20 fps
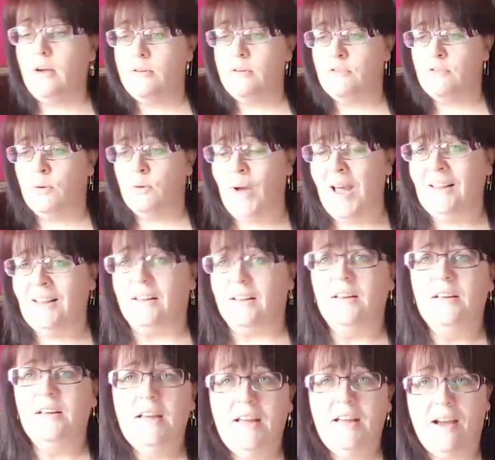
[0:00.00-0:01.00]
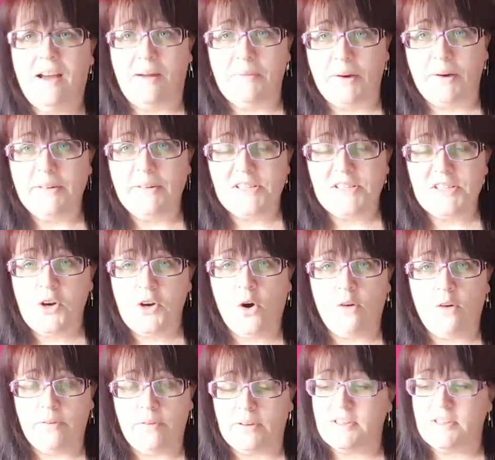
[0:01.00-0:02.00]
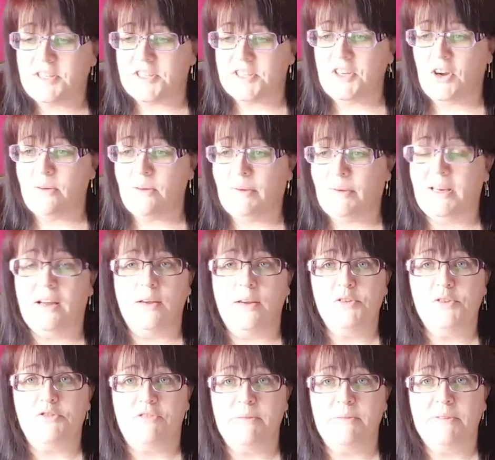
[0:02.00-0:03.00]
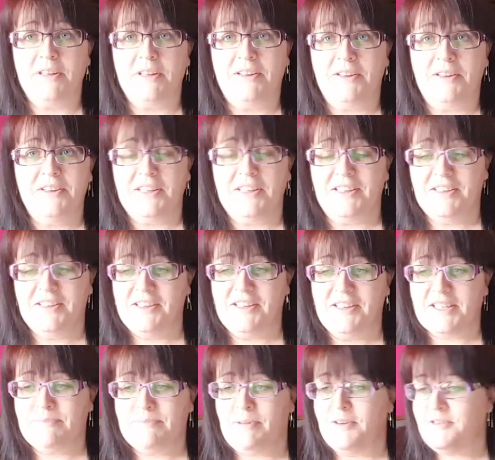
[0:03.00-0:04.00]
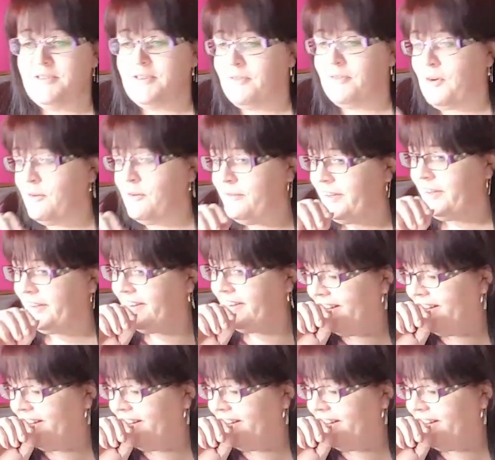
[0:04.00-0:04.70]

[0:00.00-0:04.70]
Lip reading: hope you're all well. I'm going to cough. I'm going to start my live stream with a good explosion of coughing.